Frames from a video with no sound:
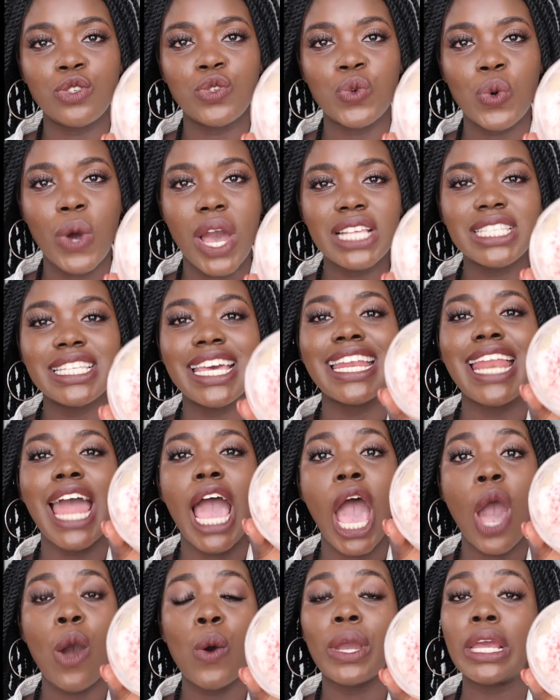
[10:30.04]
to us and
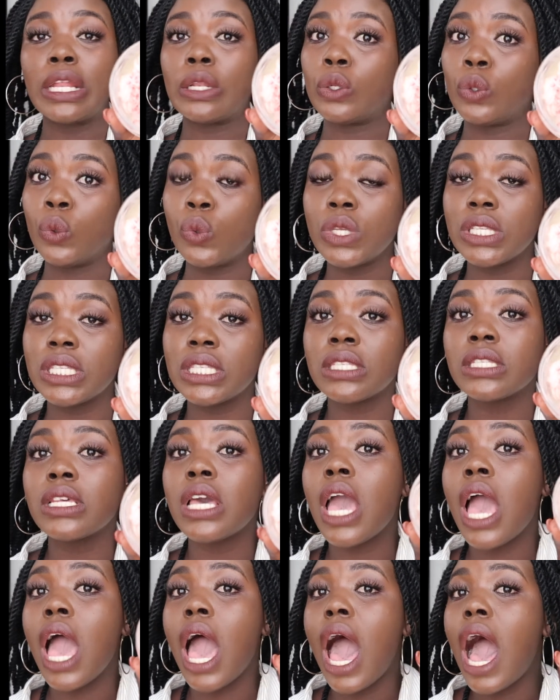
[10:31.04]
how it looks
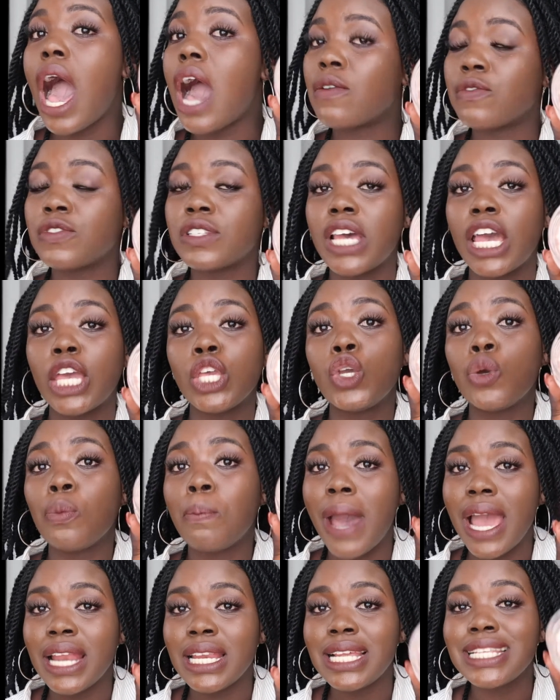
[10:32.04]
after you
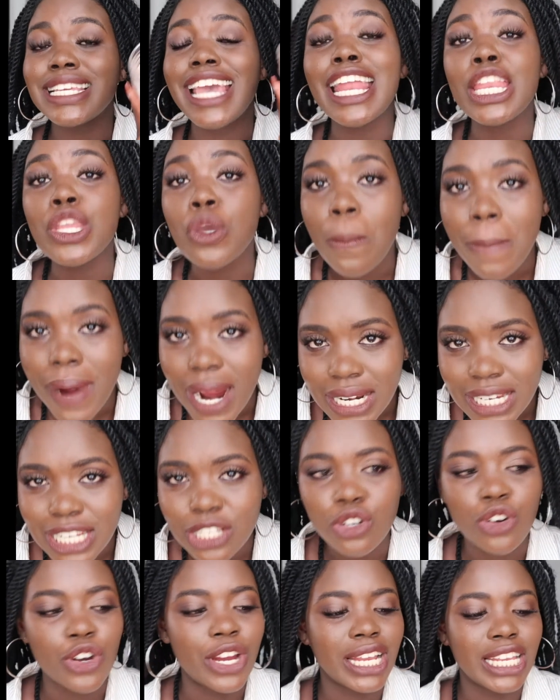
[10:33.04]
burn it. And you burn
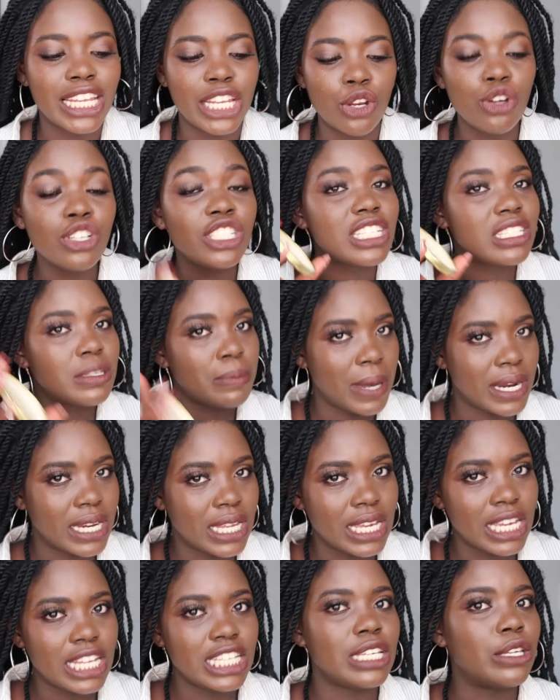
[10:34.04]
it correctly, not just
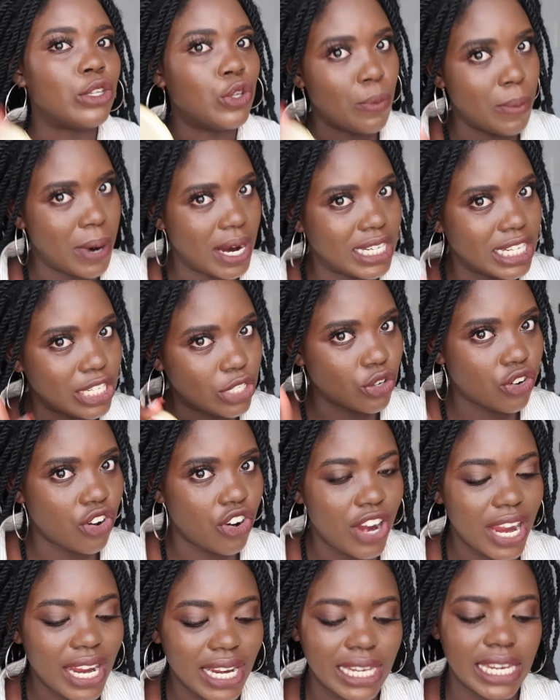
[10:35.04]
burning it, you burn it
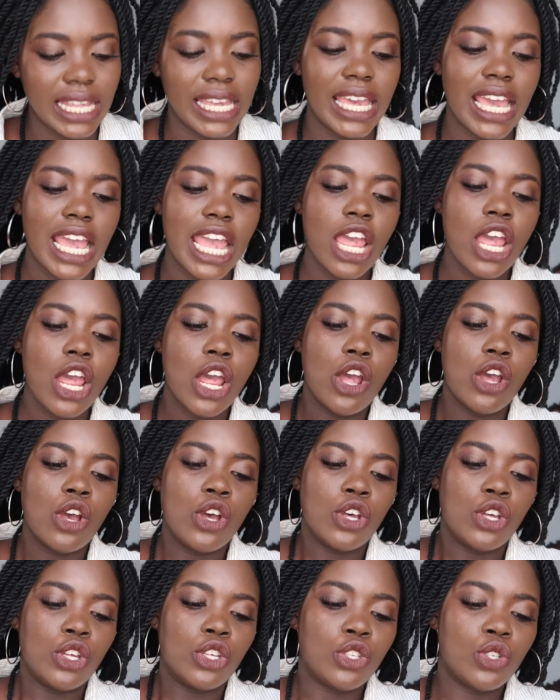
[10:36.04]
correctly,
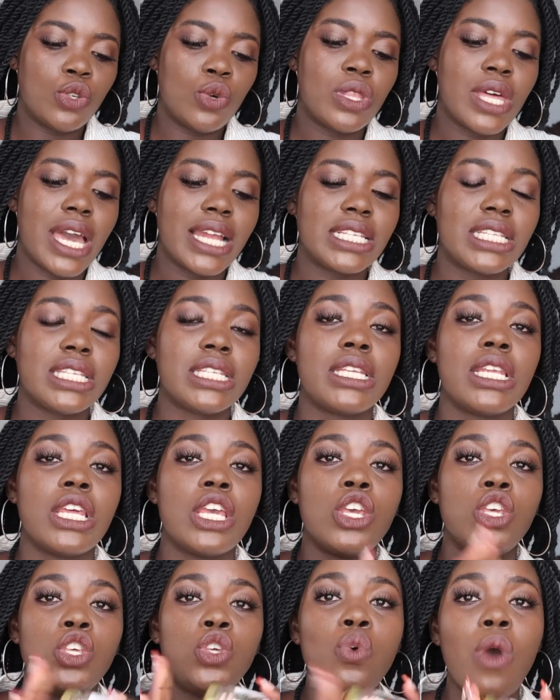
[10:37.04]
so that
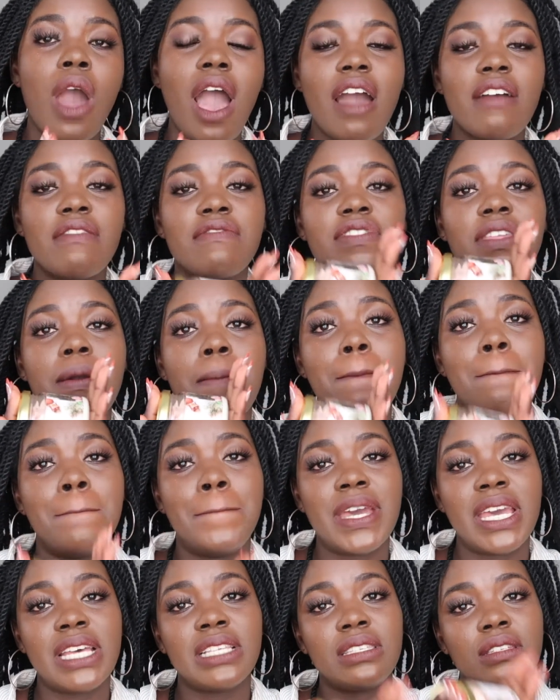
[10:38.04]
you have the
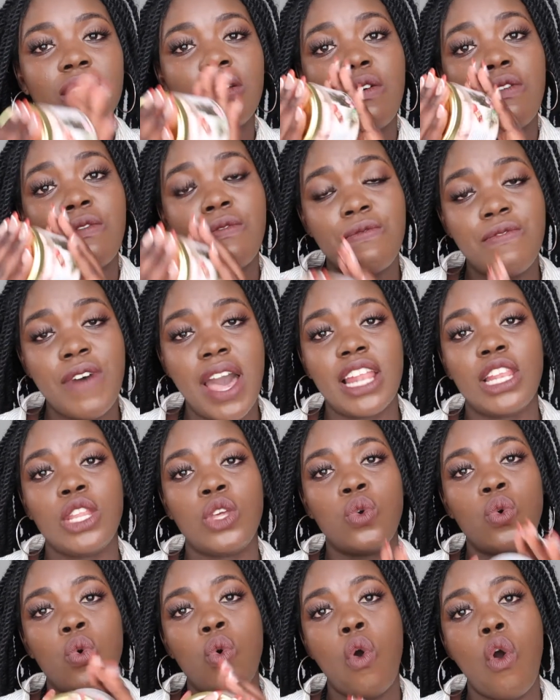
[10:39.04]
best
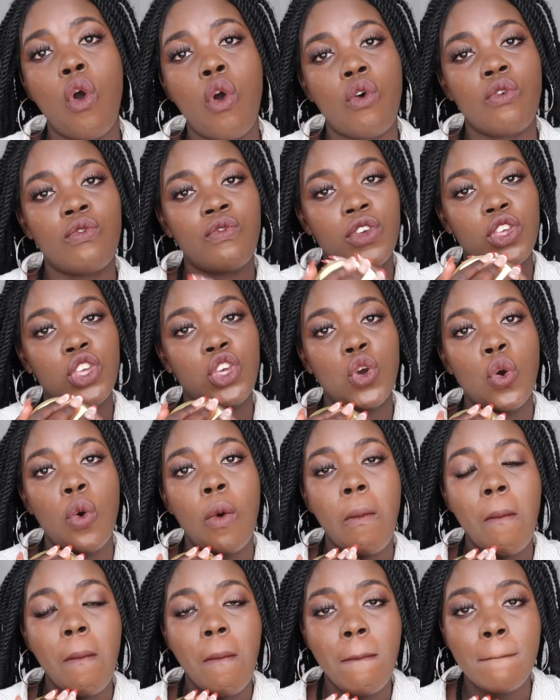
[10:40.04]
value of your
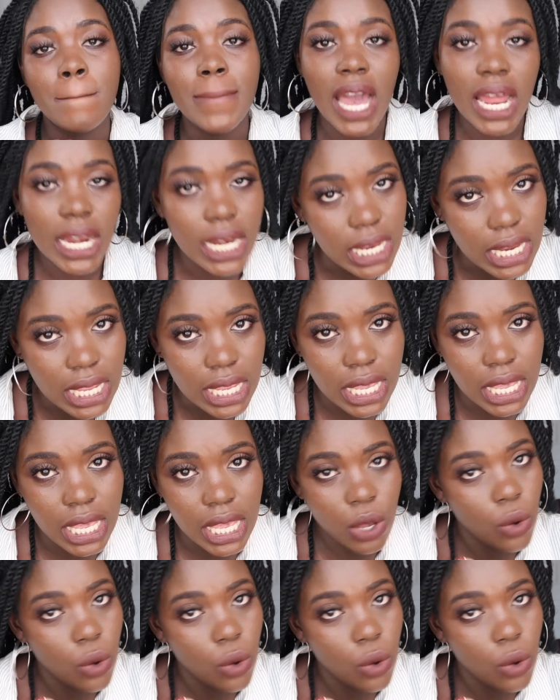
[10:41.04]
money.